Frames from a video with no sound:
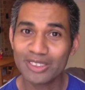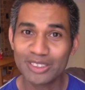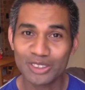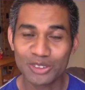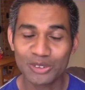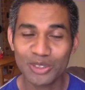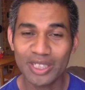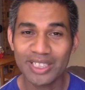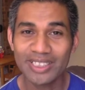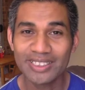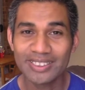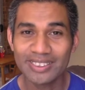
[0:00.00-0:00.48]

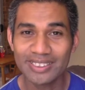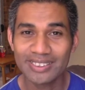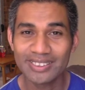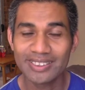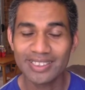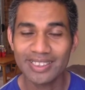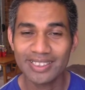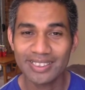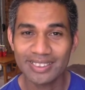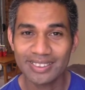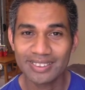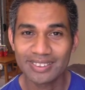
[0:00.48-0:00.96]
strange
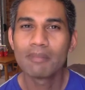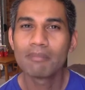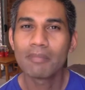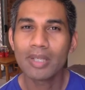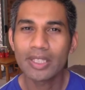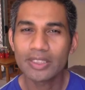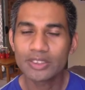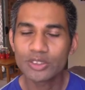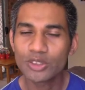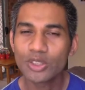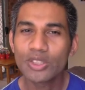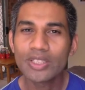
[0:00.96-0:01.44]
indeed.
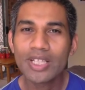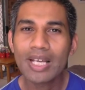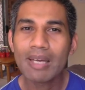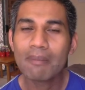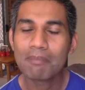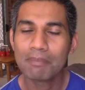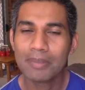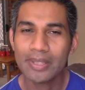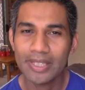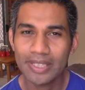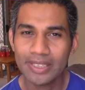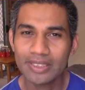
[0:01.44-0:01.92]
My surname
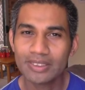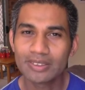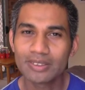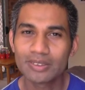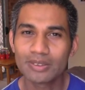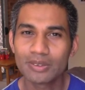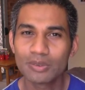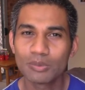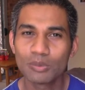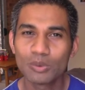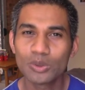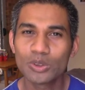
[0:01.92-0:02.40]
Pich
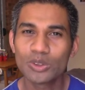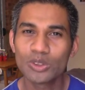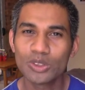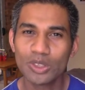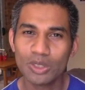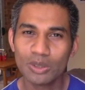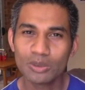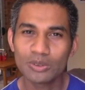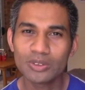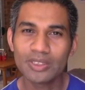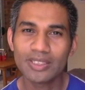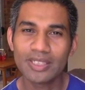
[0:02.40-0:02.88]
was
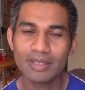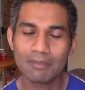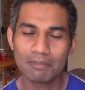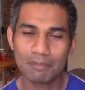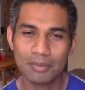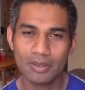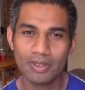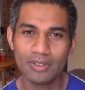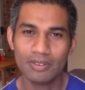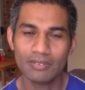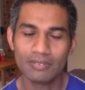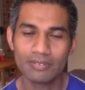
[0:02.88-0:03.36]
chosen at
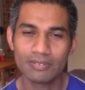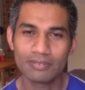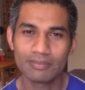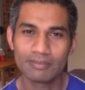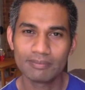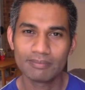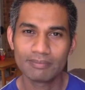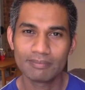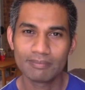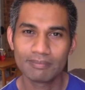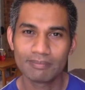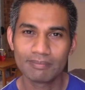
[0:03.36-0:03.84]
birth.
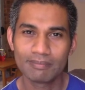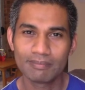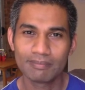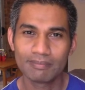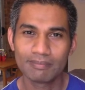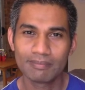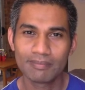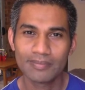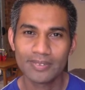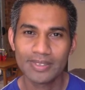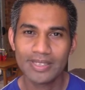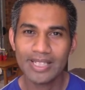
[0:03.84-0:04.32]

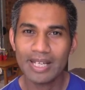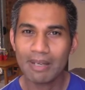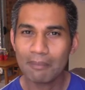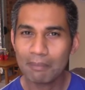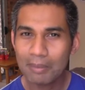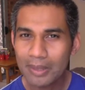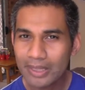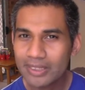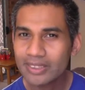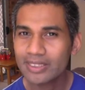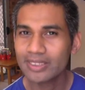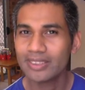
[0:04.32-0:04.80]
Now
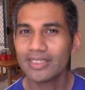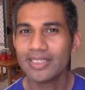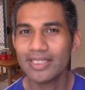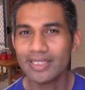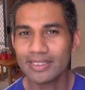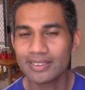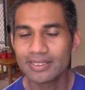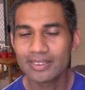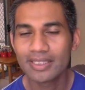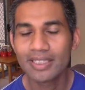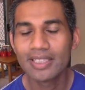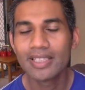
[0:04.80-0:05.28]
picture
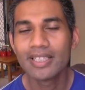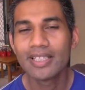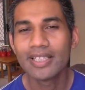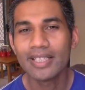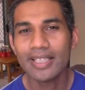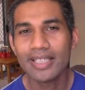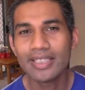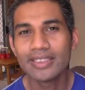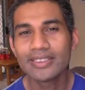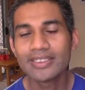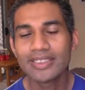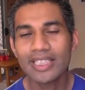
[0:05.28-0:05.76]
this.
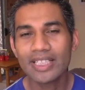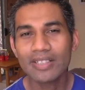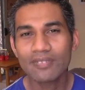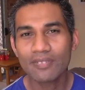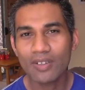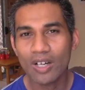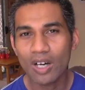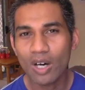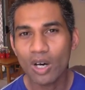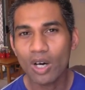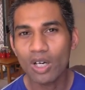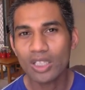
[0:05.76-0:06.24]
Instead of
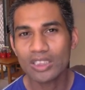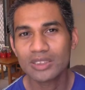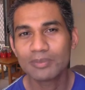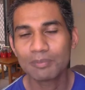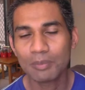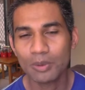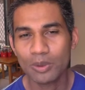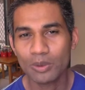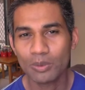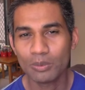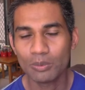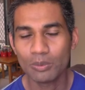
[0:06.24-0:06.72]
a
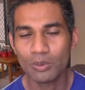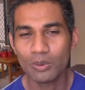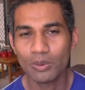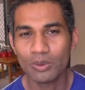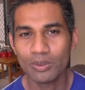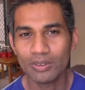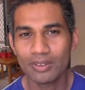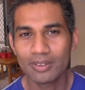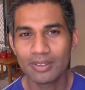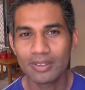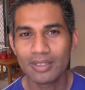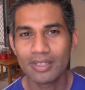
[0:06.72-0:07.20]
hospital
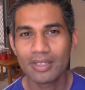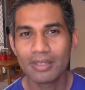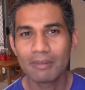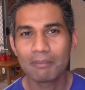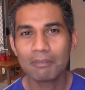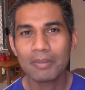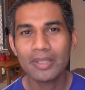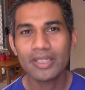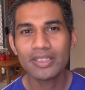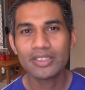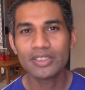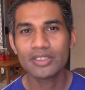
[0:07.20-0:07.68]
ward,
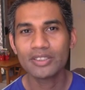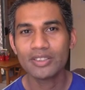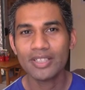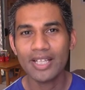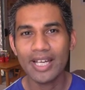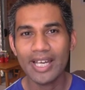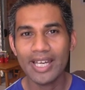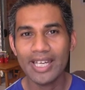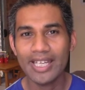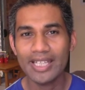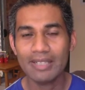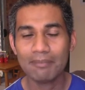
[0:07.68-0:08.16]
picture
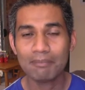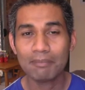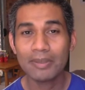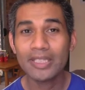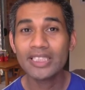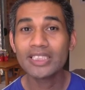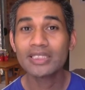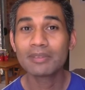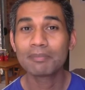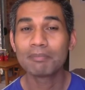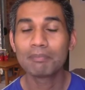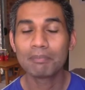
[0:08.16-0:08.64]
a
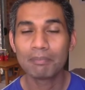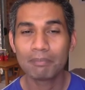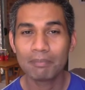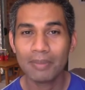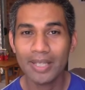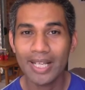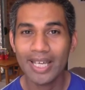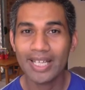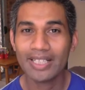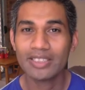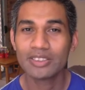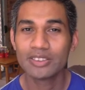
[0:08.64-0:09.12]
pitch
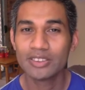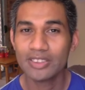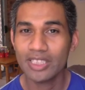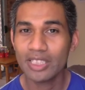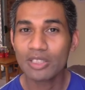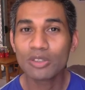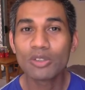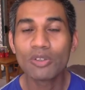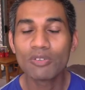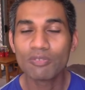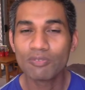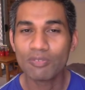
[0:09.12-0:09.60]
black
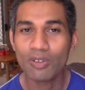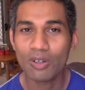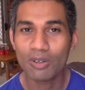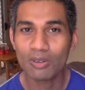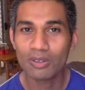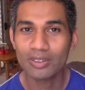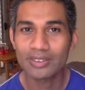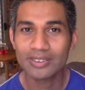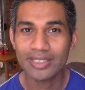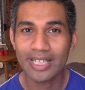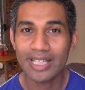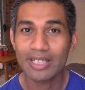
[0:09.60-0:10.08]
jungle
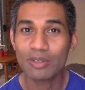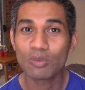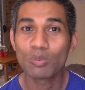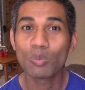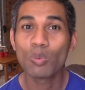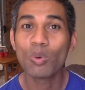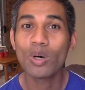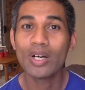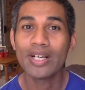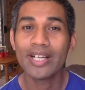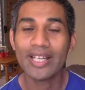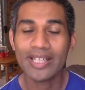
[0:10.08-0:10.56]
forest at
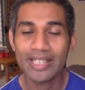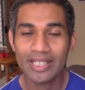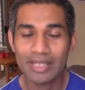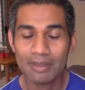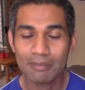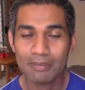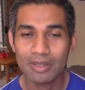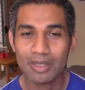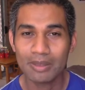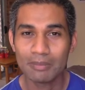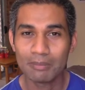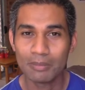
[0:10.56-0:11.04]
1
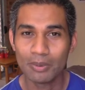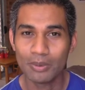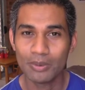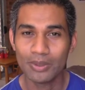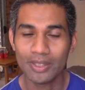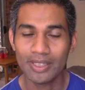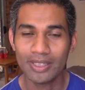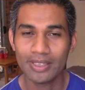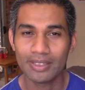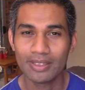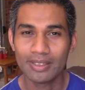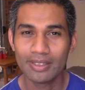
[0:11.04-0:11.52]
a.m. in the
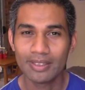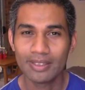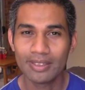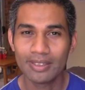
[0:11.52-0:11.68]
morning.